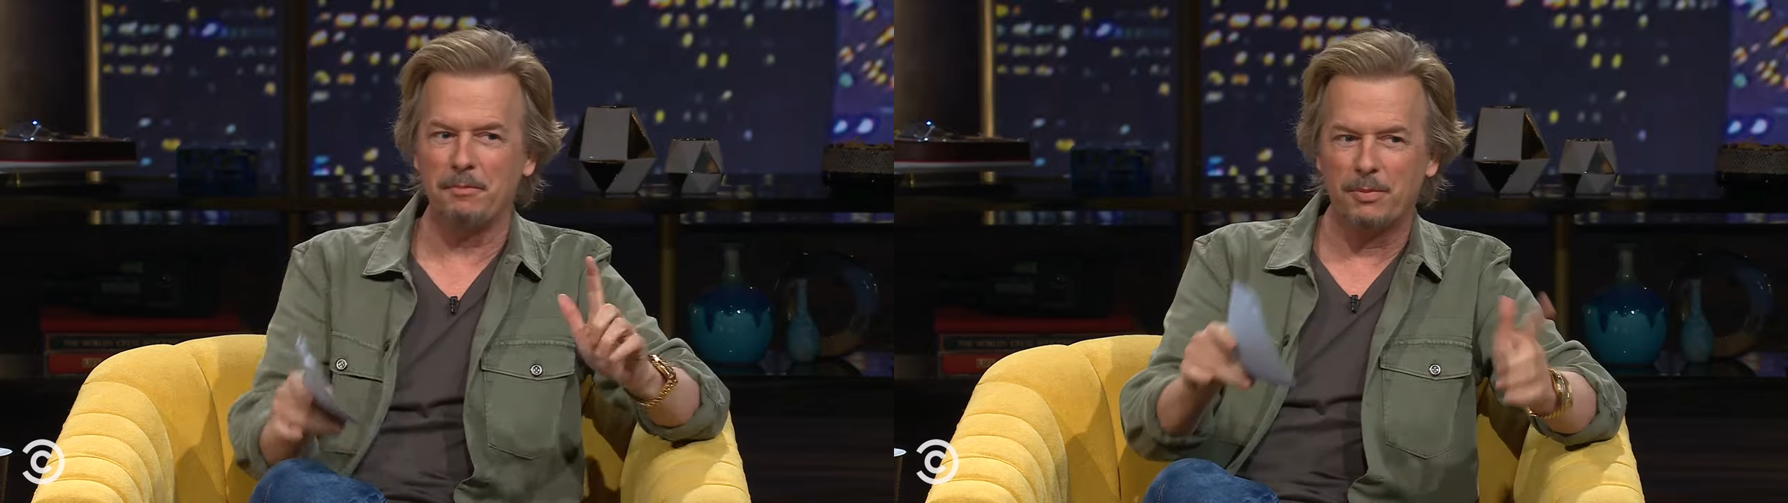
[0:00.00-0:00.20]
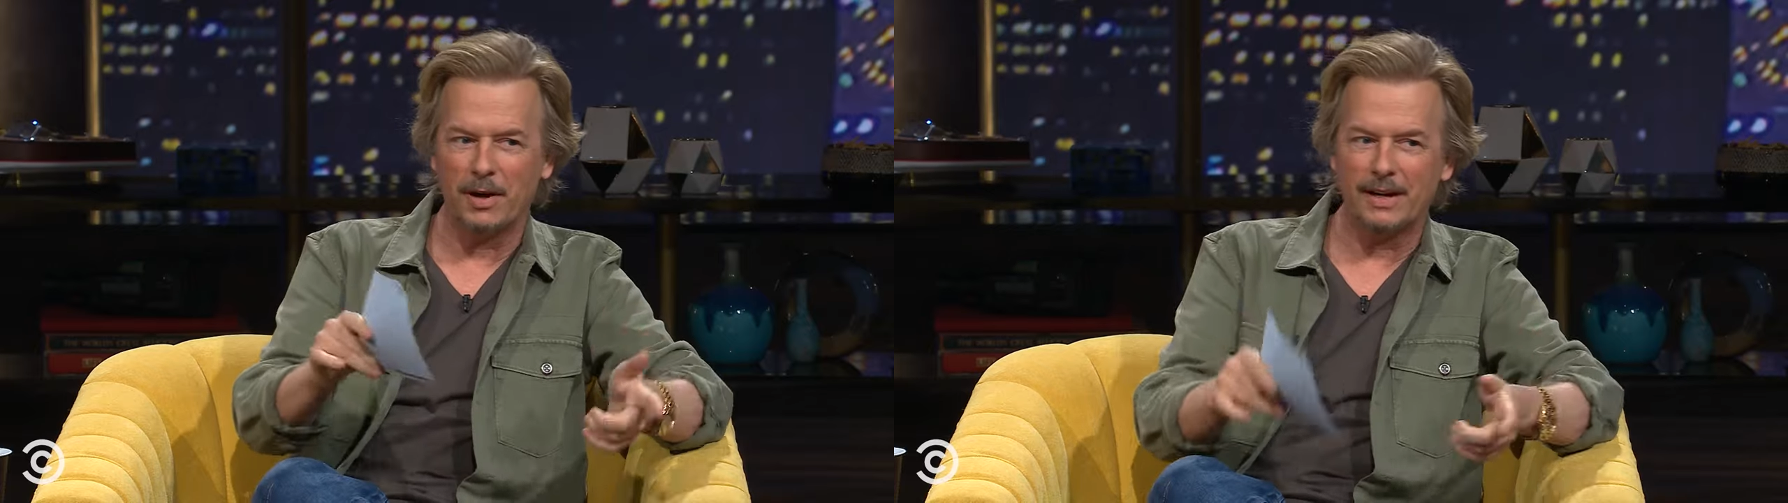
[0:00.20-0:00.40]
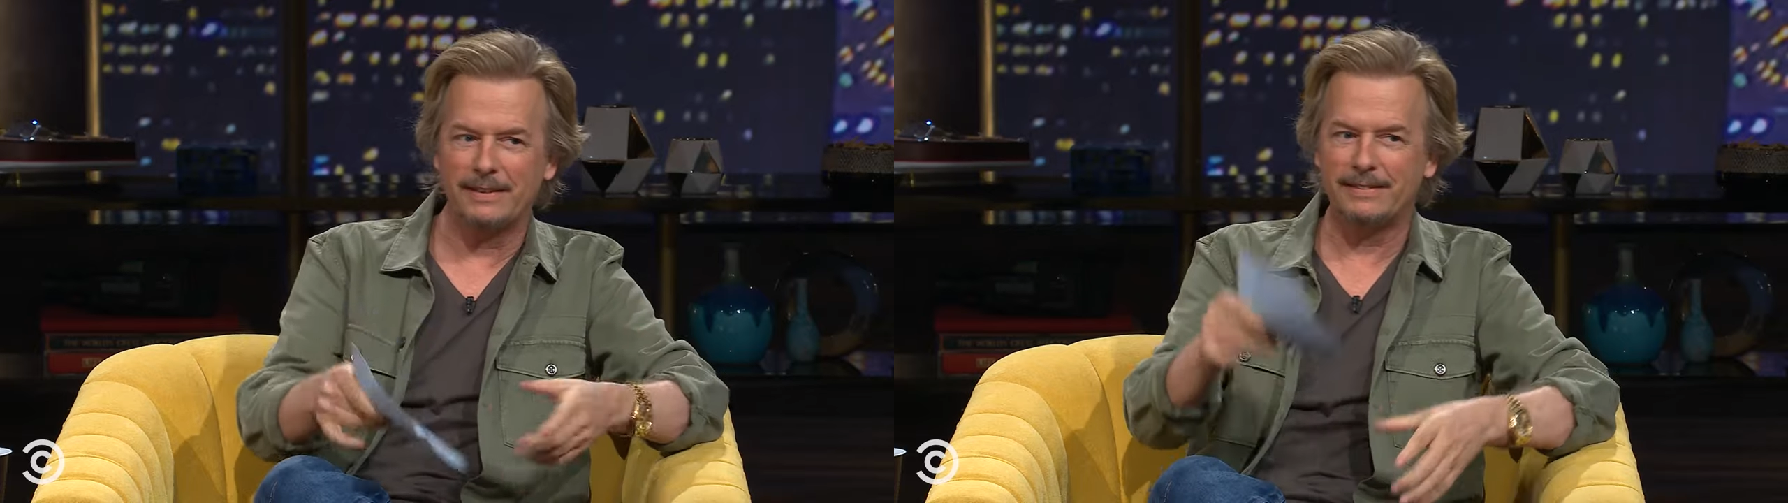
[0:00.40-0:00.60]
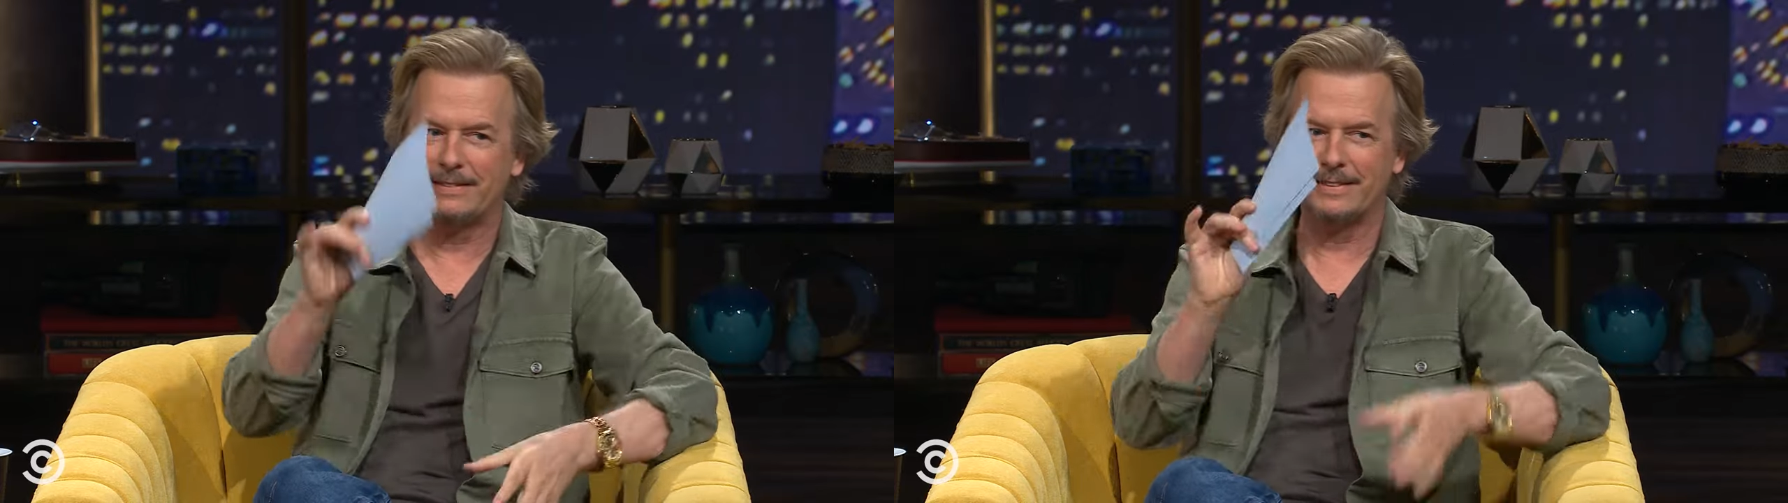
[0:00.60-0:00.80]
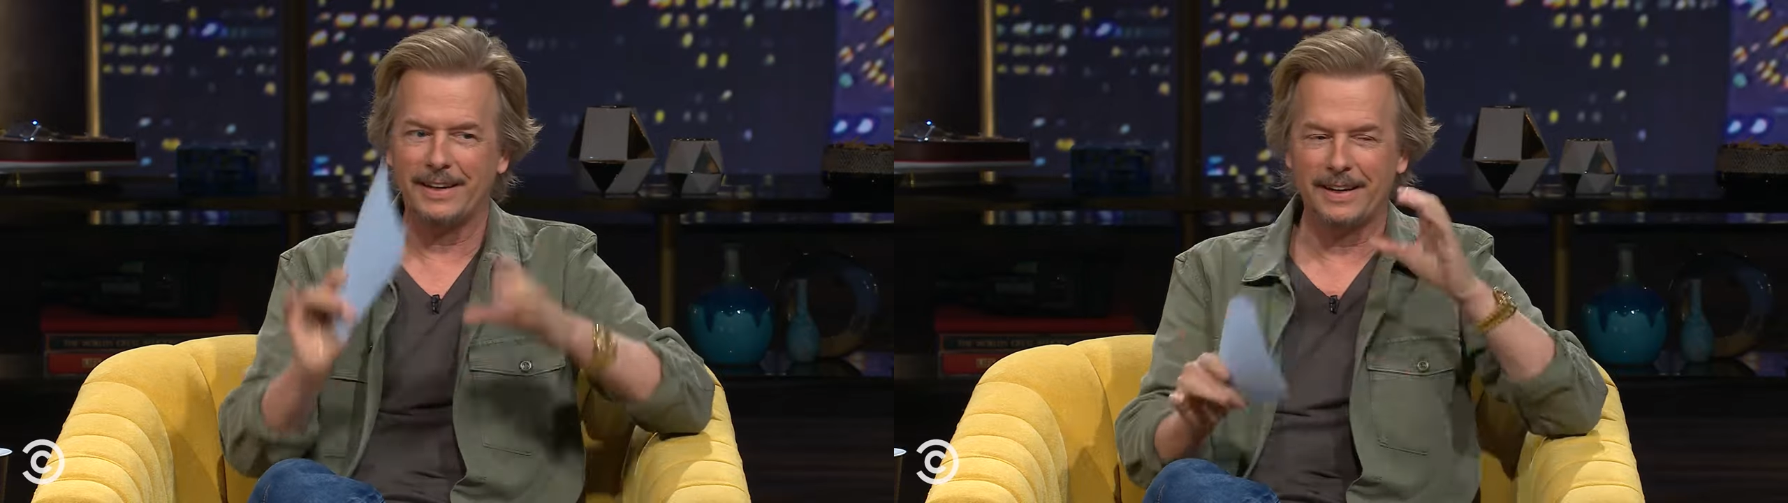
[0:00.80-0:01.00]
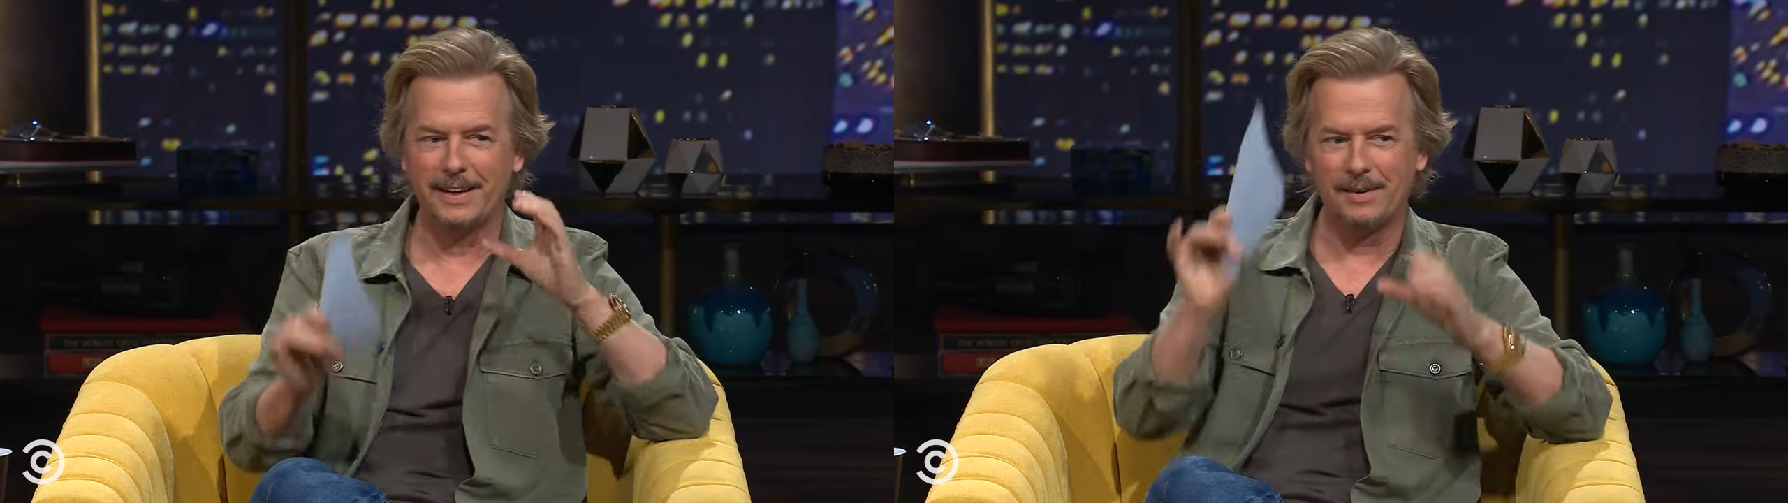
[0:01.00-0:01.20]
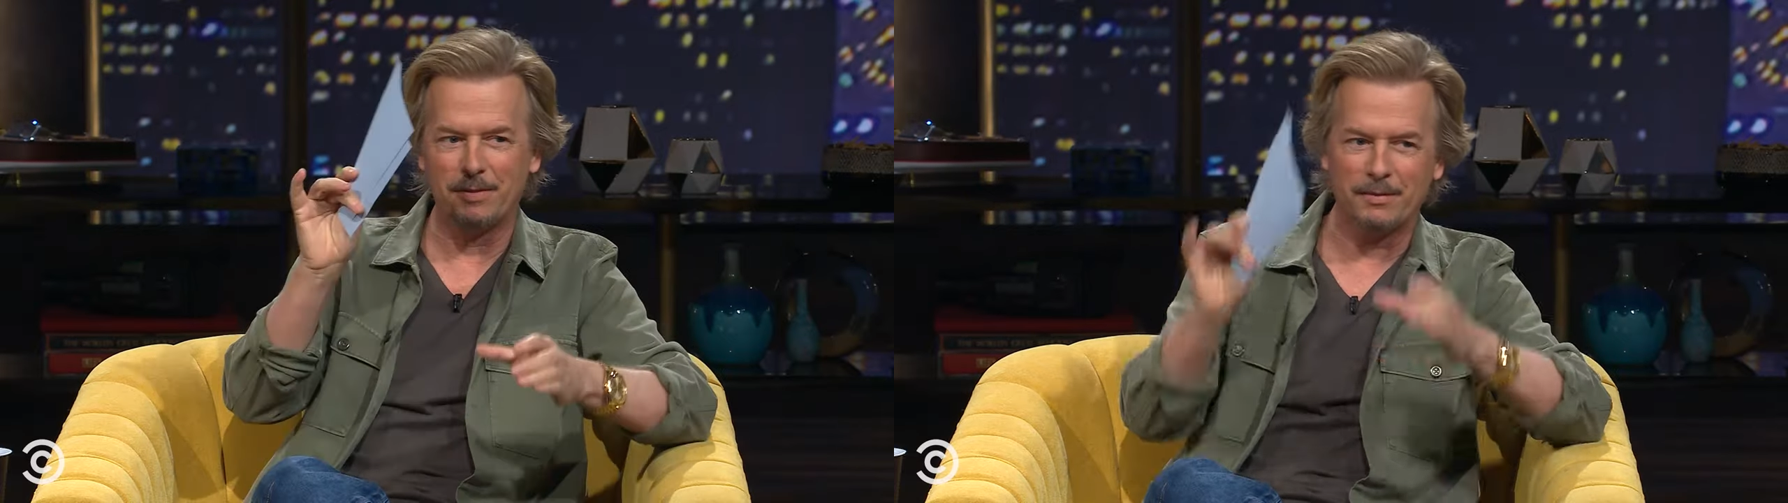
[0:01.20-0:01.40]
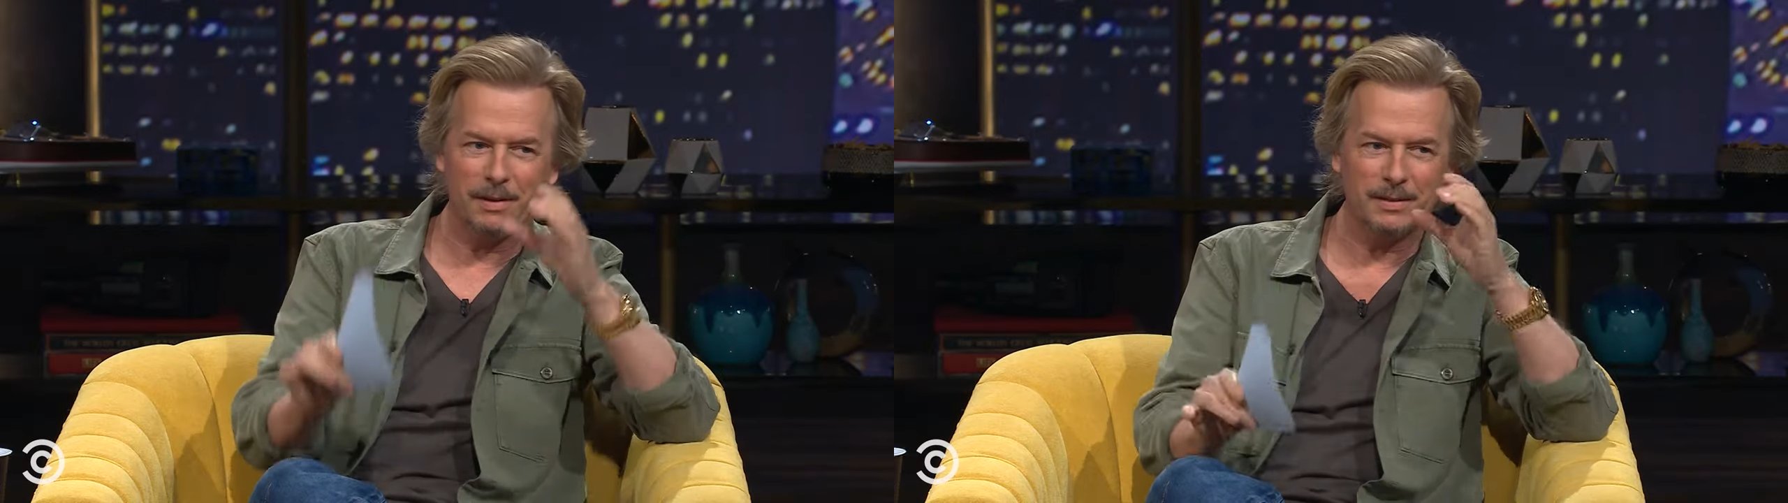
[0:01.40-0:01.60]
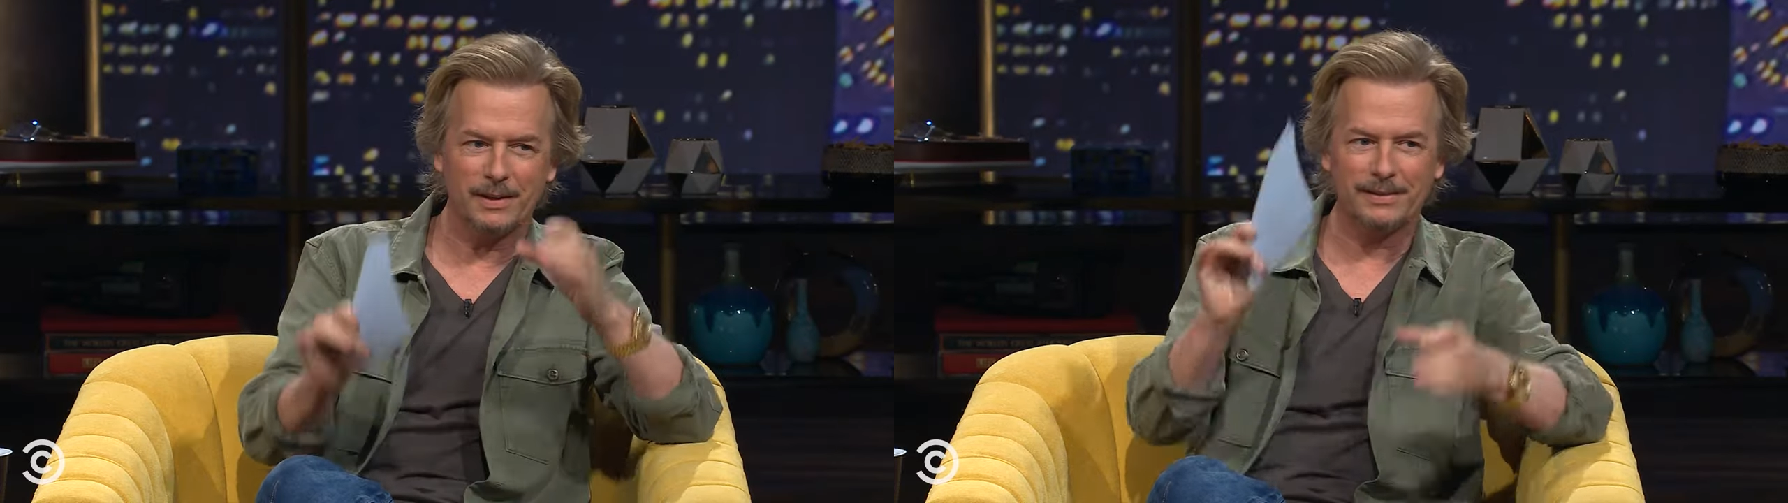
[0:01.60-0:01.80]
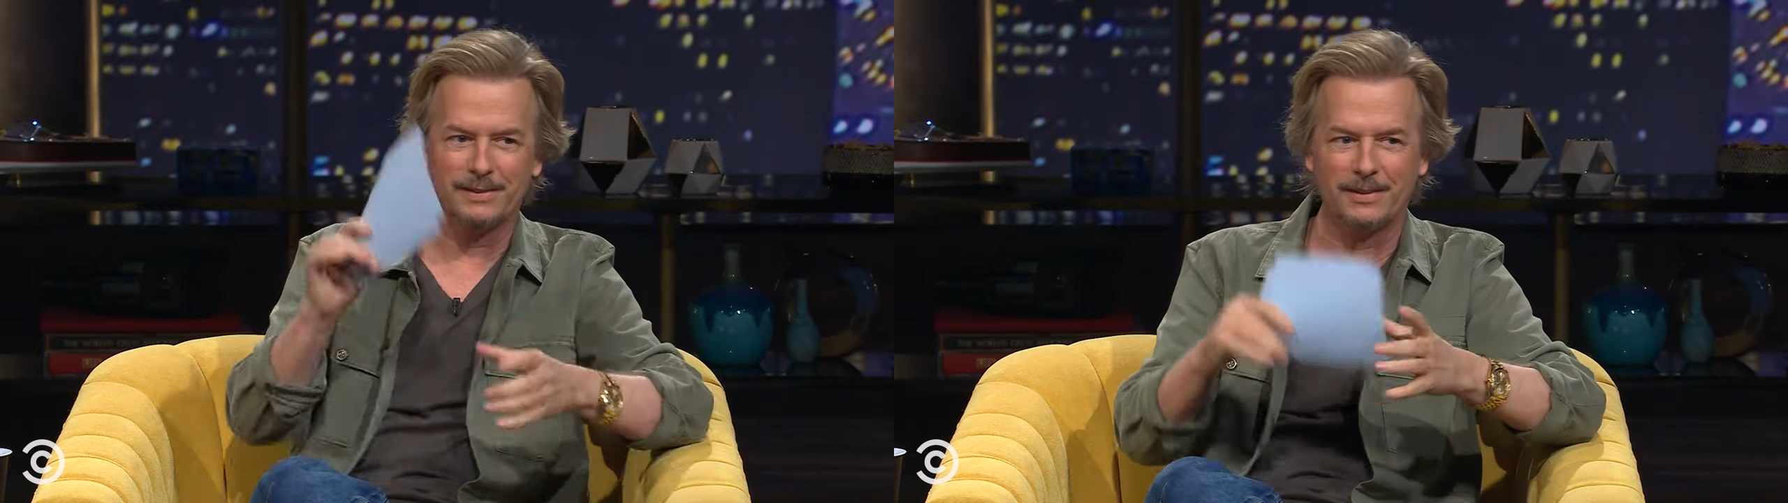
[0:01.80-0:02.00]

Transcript: brunch, get a couple mimosas